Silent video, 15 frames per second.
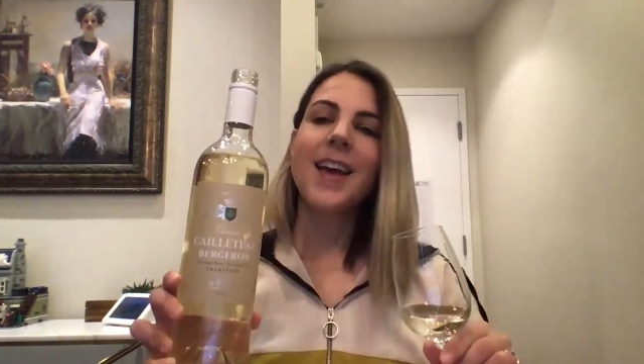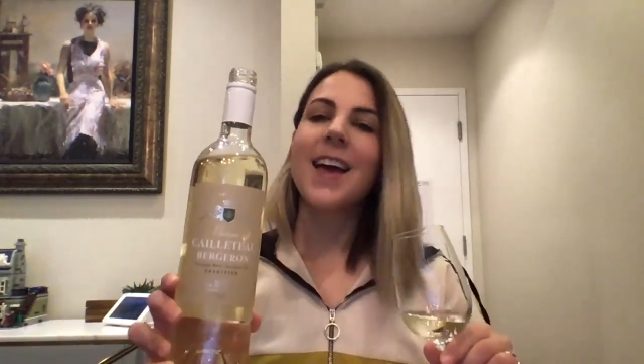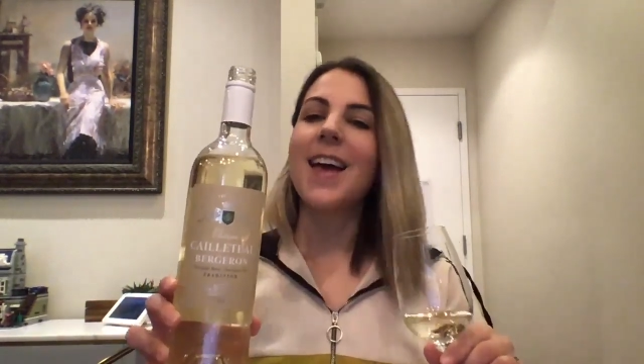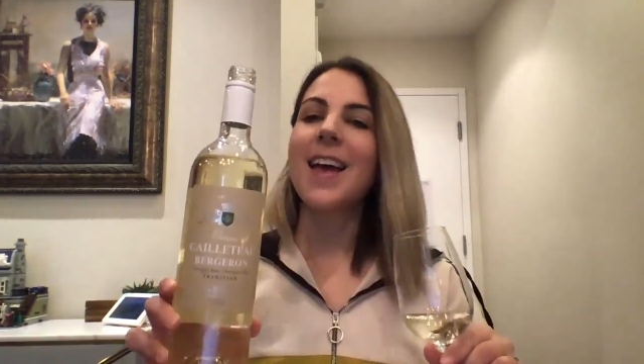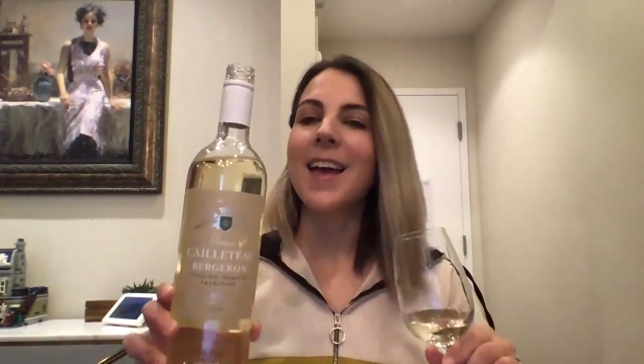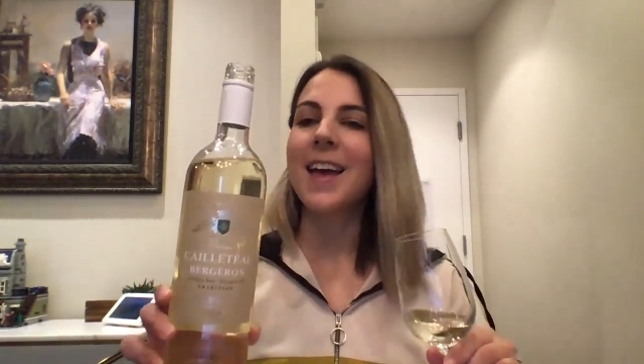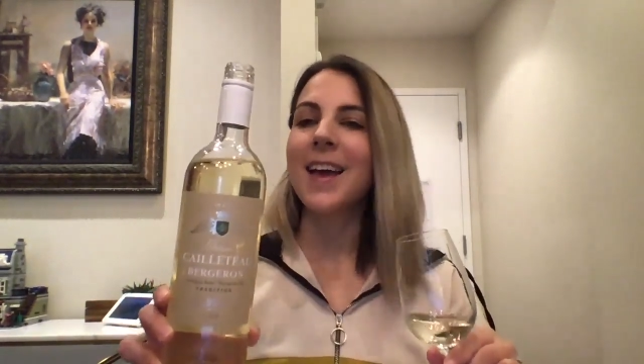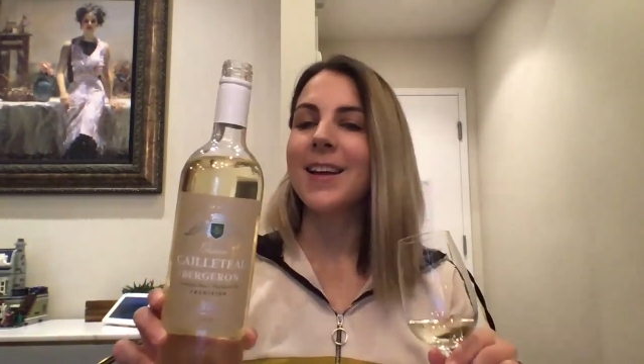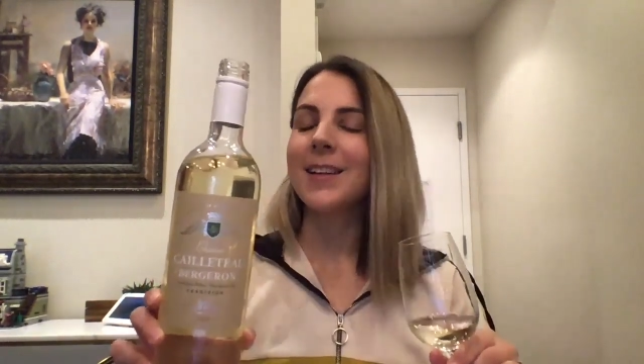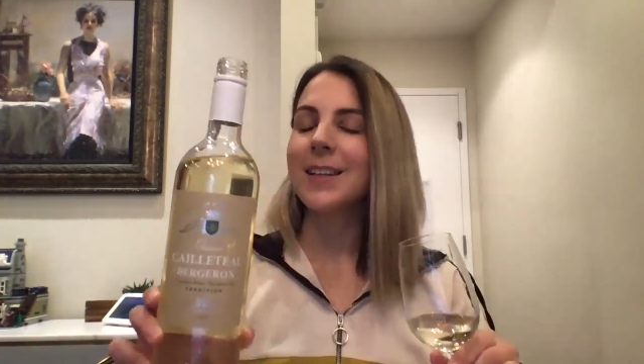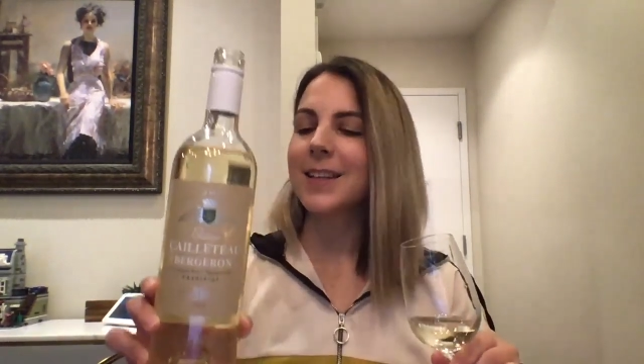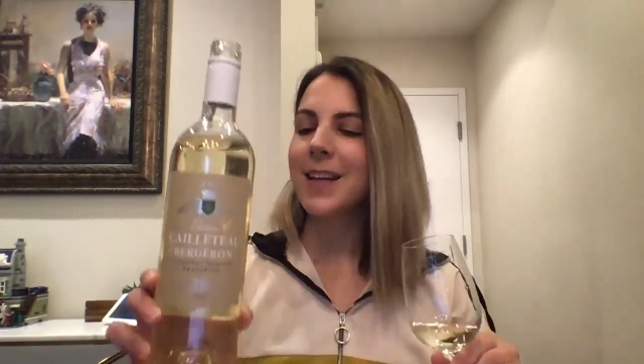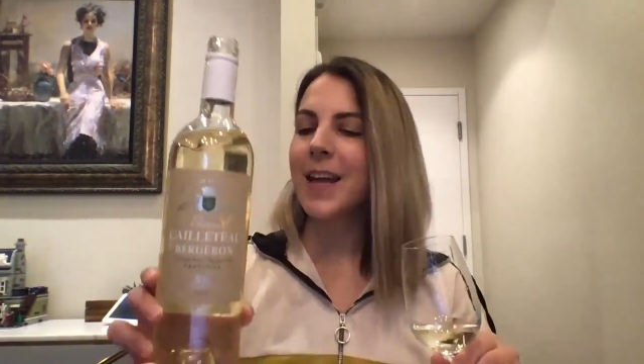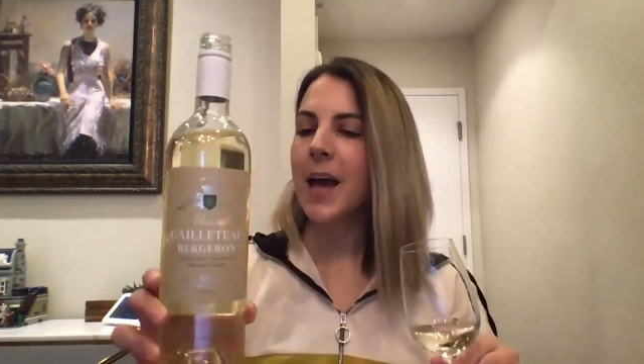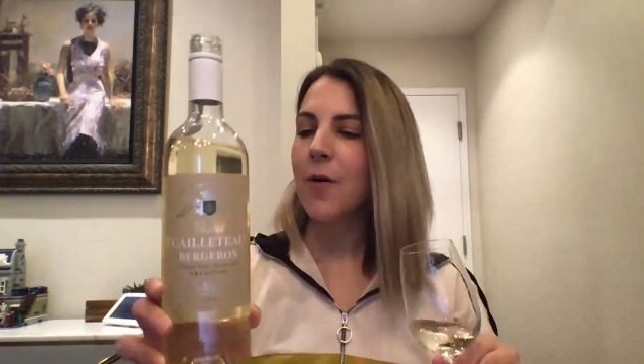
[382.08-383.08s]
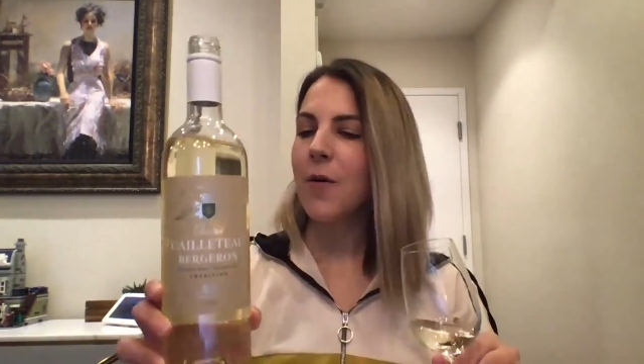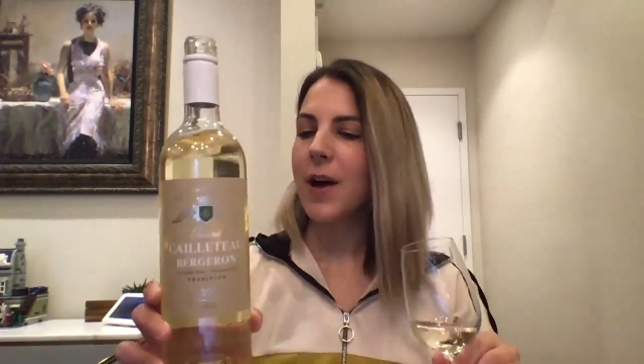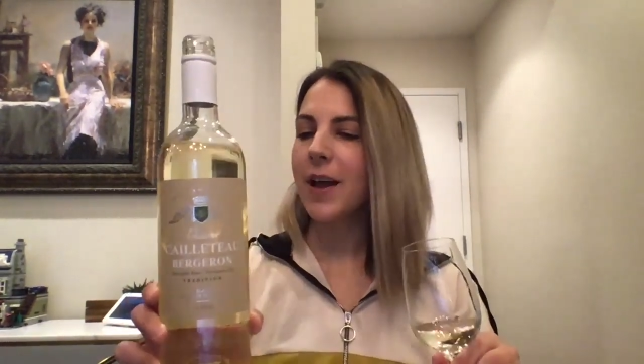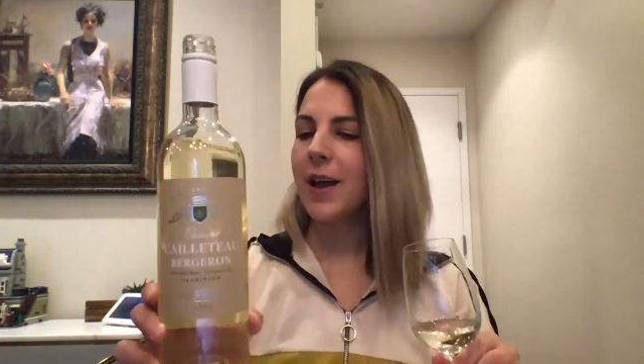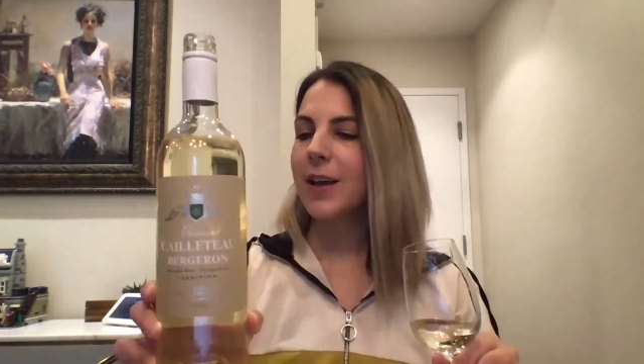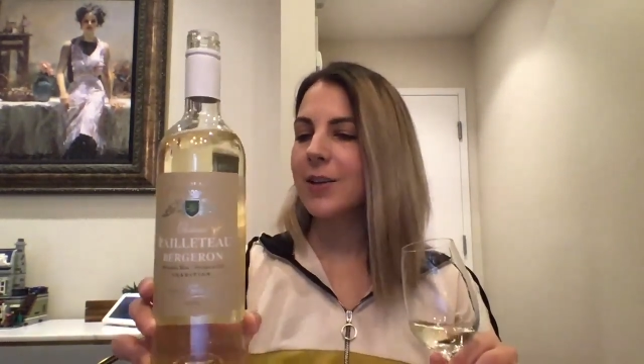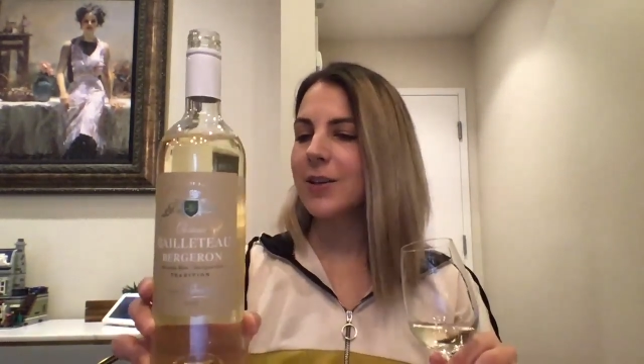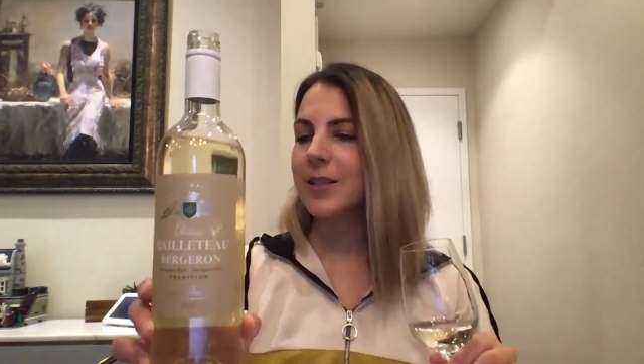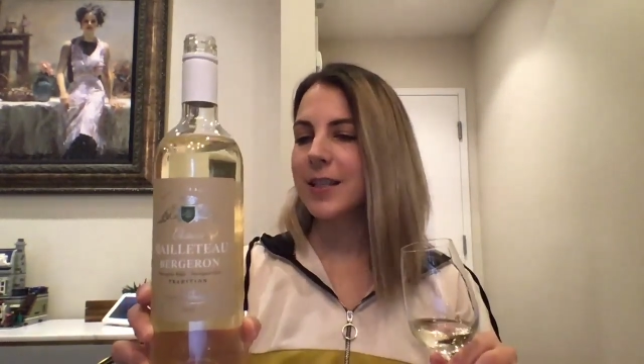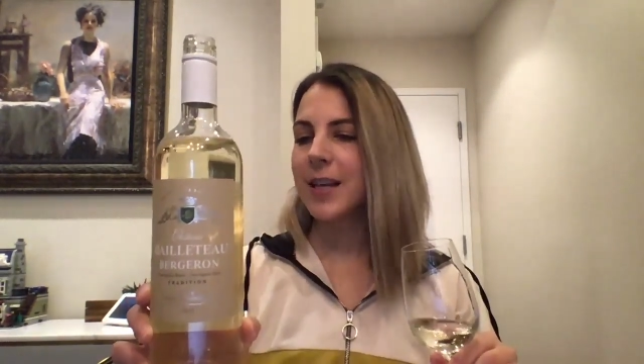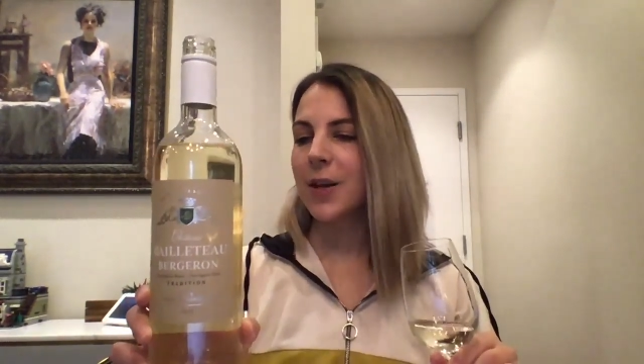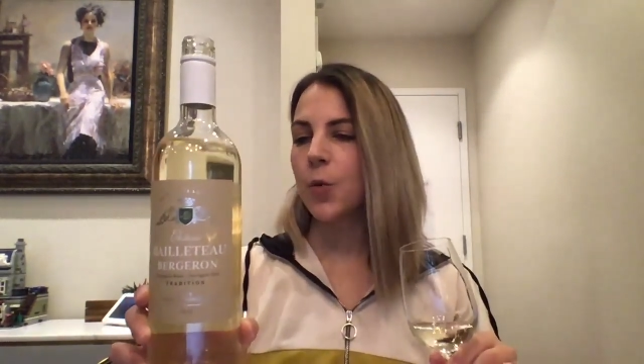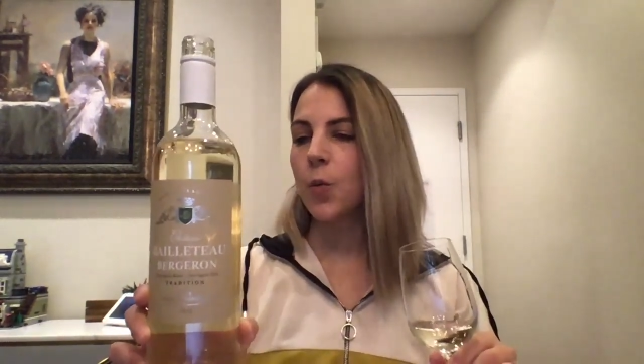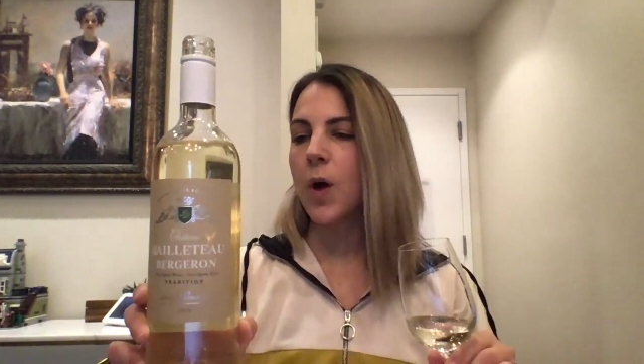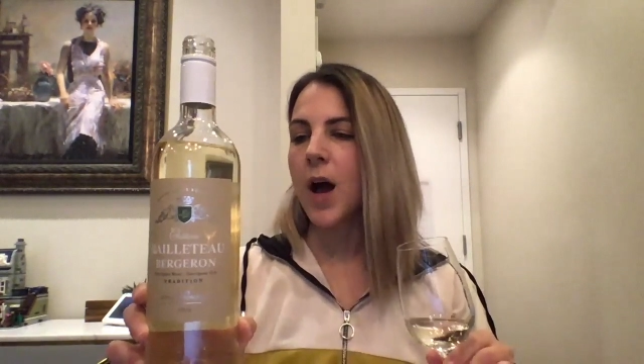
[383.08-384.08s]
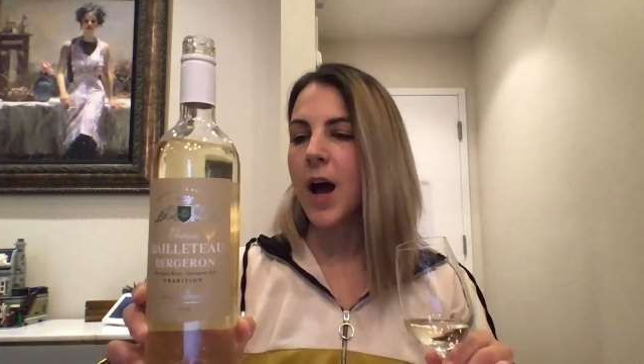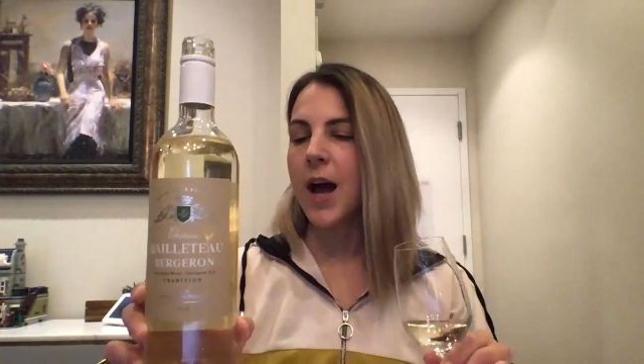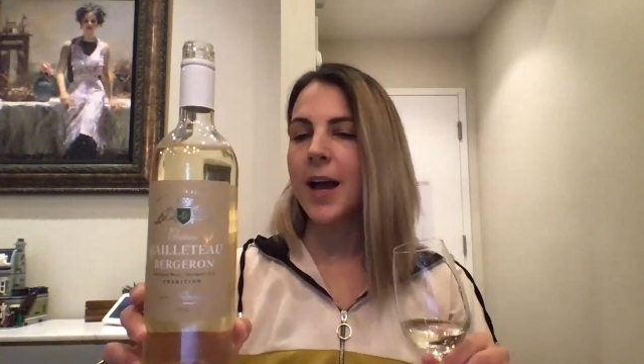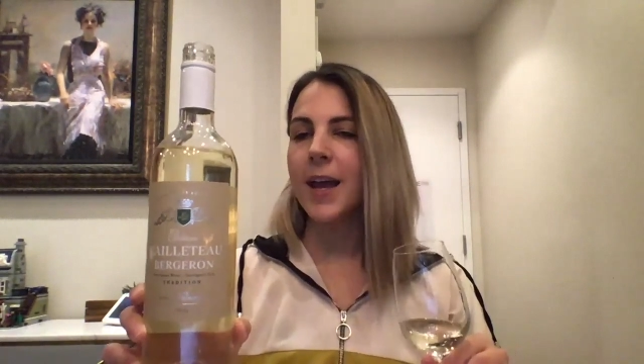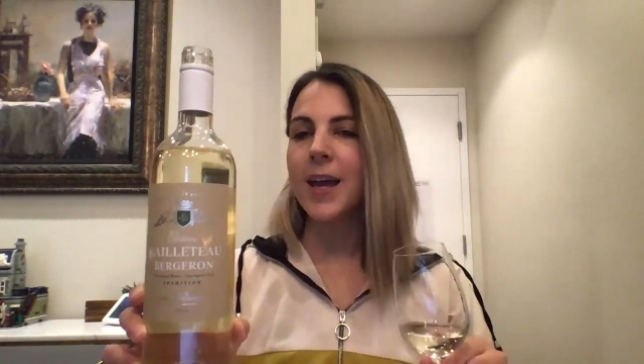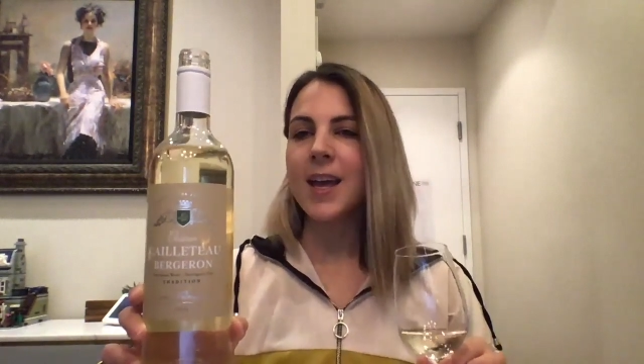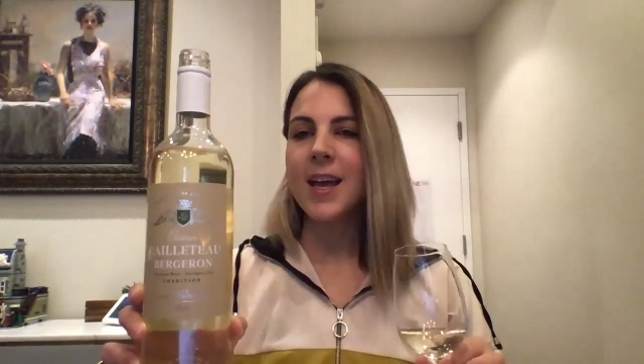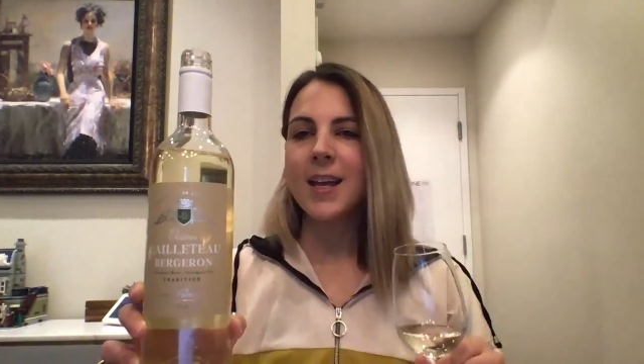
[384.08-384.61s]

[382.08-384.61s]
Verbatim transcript: And now I understand why